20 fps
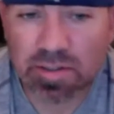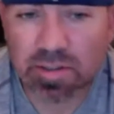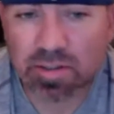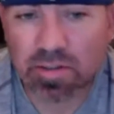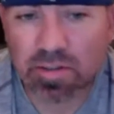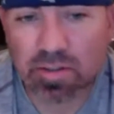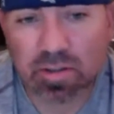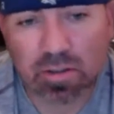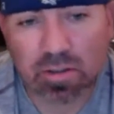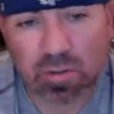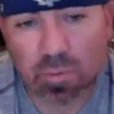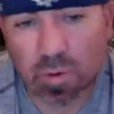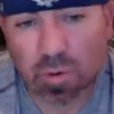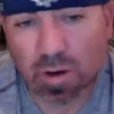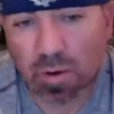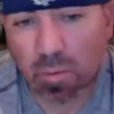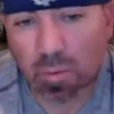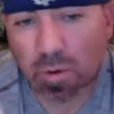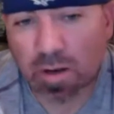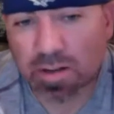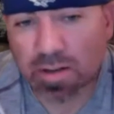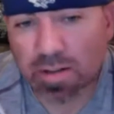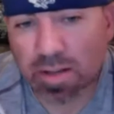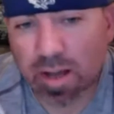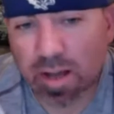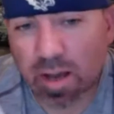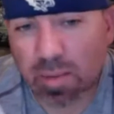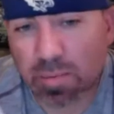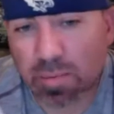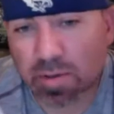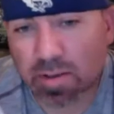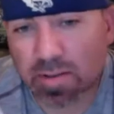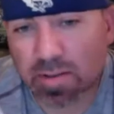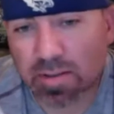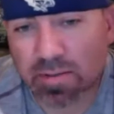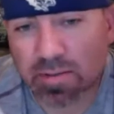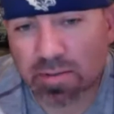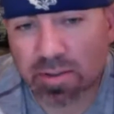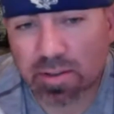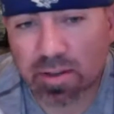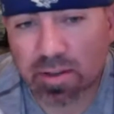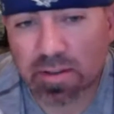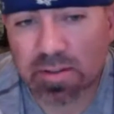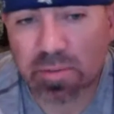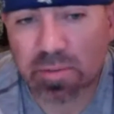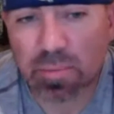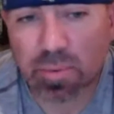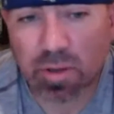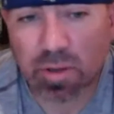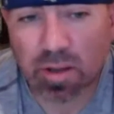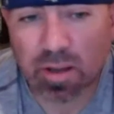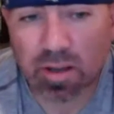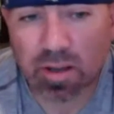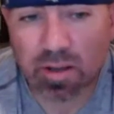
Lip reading: You'll want to watch that because if he doesn't play,